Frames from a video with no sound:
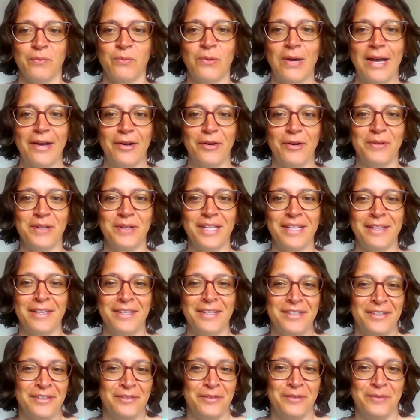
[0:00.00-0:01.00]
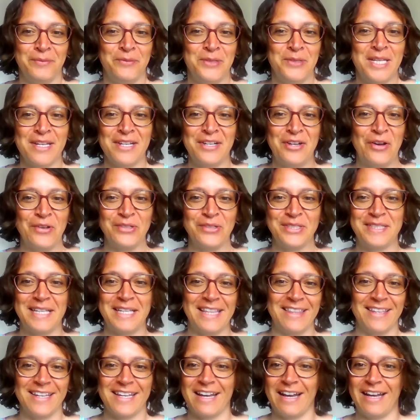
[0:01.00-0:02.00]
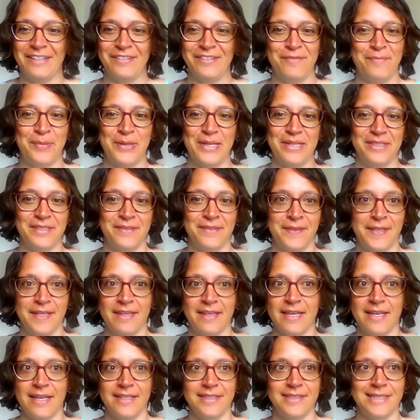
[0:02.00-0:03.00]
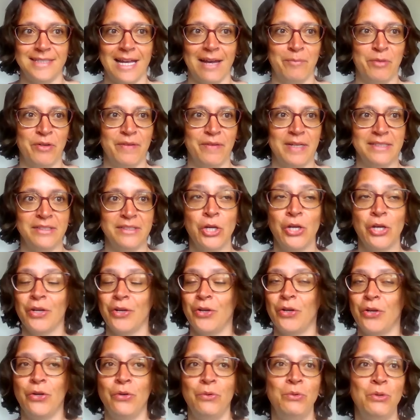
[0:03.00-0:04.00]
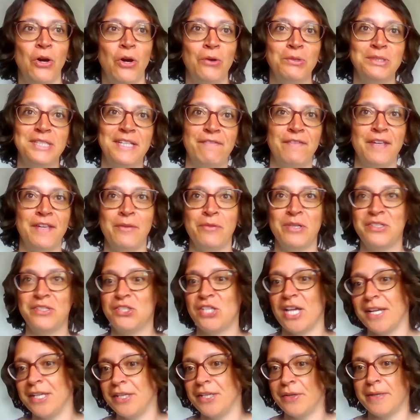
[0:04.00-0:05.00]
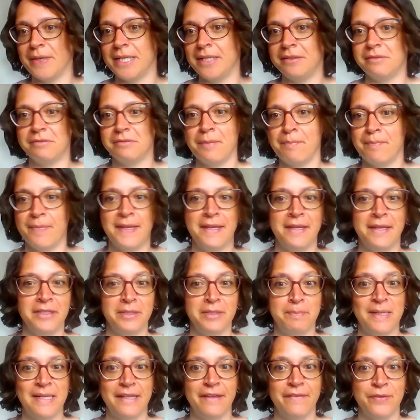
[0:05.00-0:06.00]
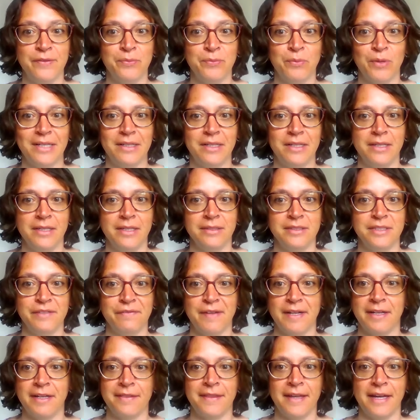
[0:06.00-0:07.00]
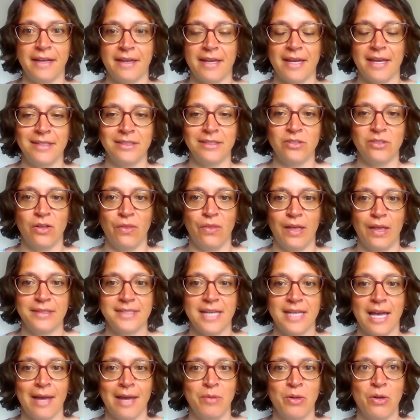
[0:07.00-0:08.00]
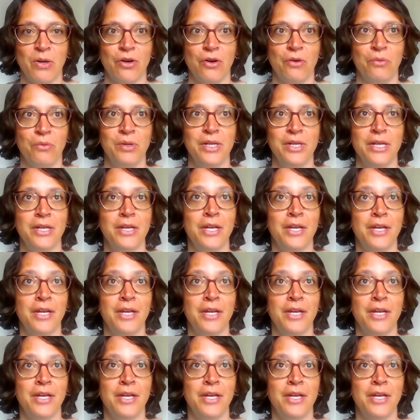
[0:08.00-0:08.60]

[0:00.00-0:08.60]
Well, we can all see the kind of person that Keir Starmer is. Who knows if he was genuine in his beliefs when he defended that case all that time ago?